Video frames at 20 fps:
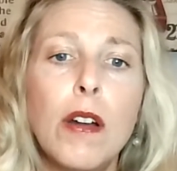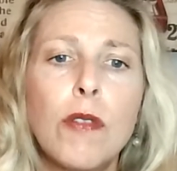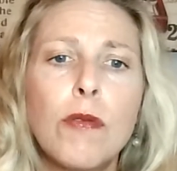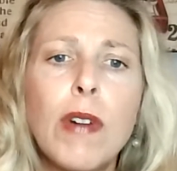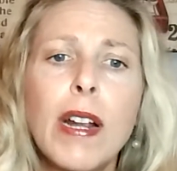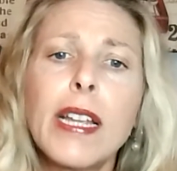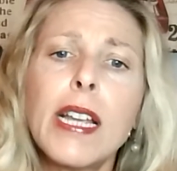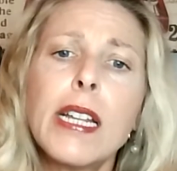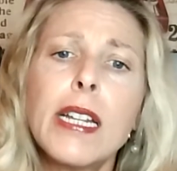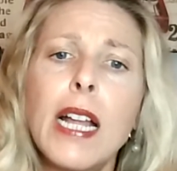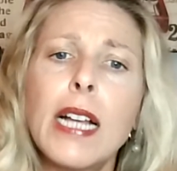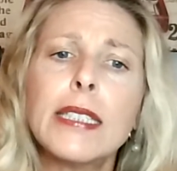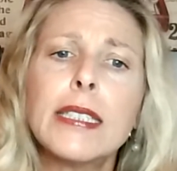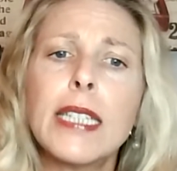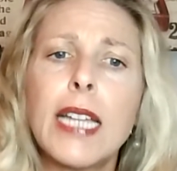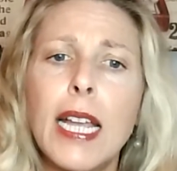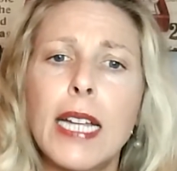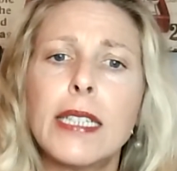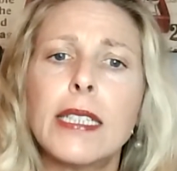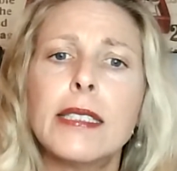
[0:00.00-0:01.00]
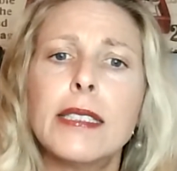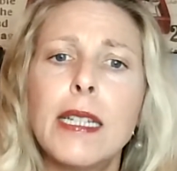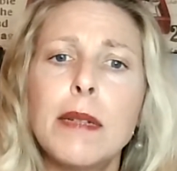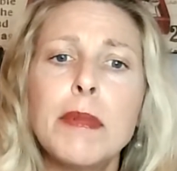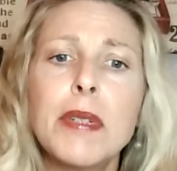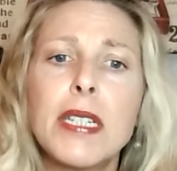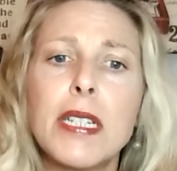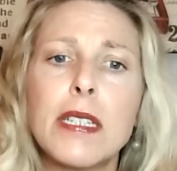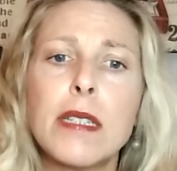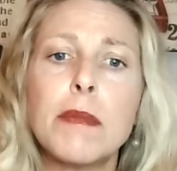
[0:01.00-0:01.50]
Recognizing
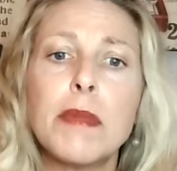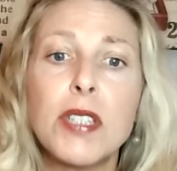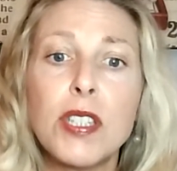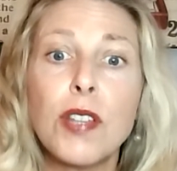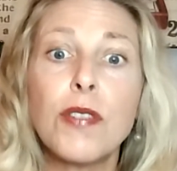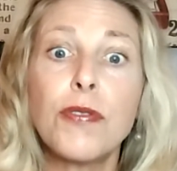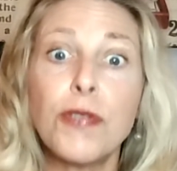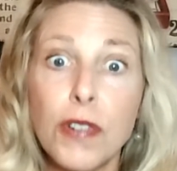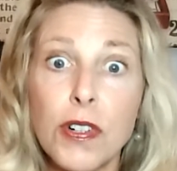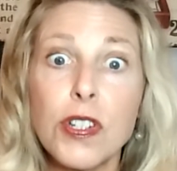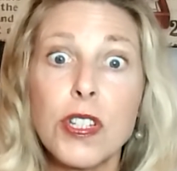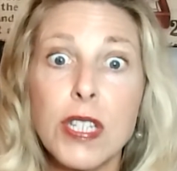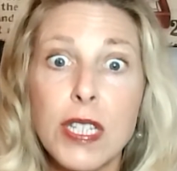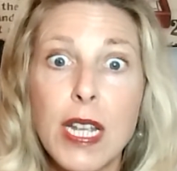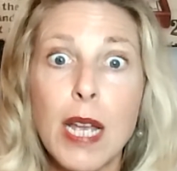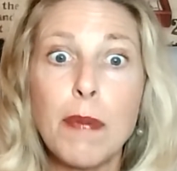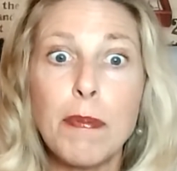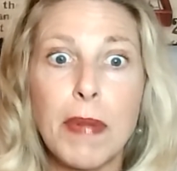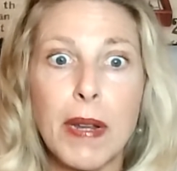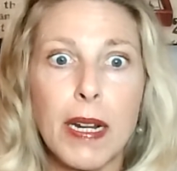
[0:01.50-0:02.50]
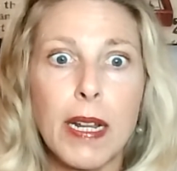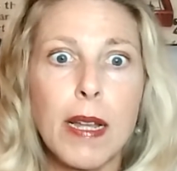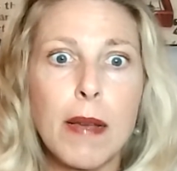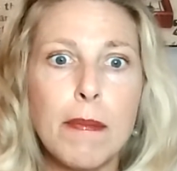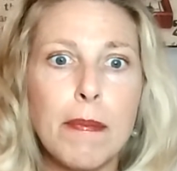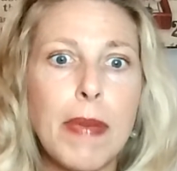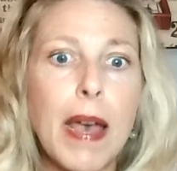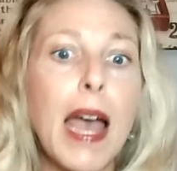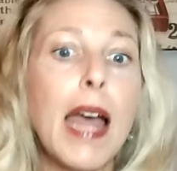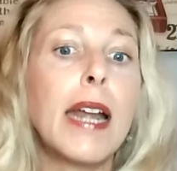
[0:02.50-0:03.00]
anti-Semitism is the first step in
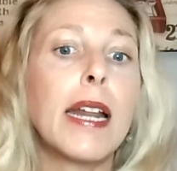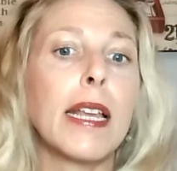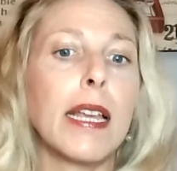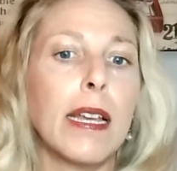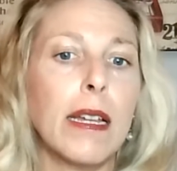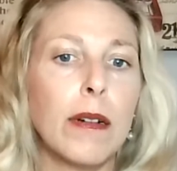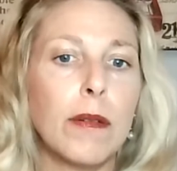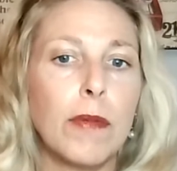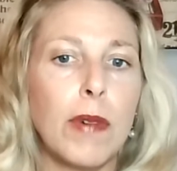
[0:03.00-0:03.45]
combating it.